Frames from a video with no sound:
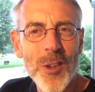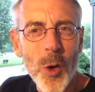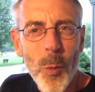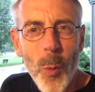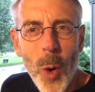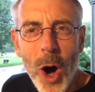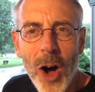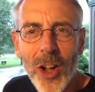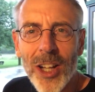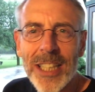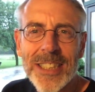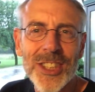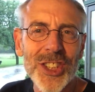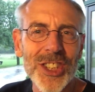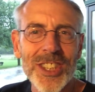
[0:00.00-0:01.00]
the
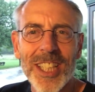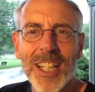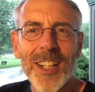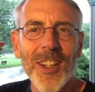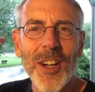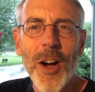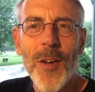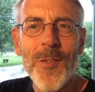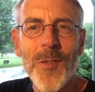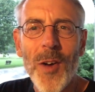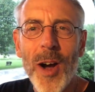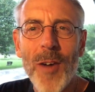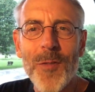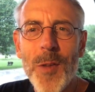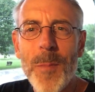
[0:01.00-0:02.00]
wallets
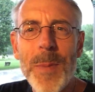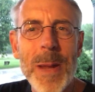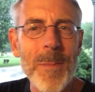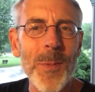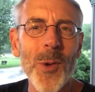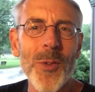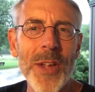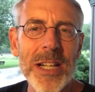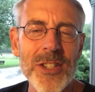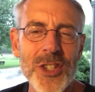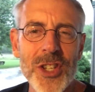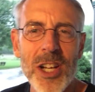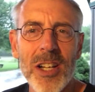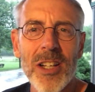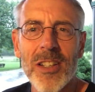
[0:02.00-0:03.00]
of the people
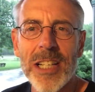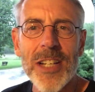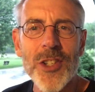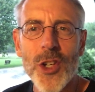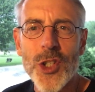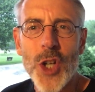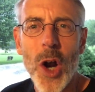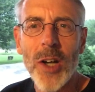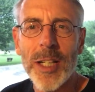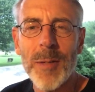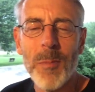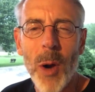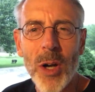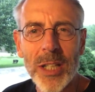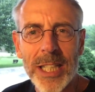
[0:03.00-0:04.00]
that in your
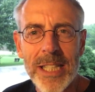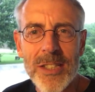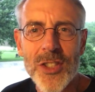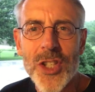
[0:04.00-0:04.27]
target market.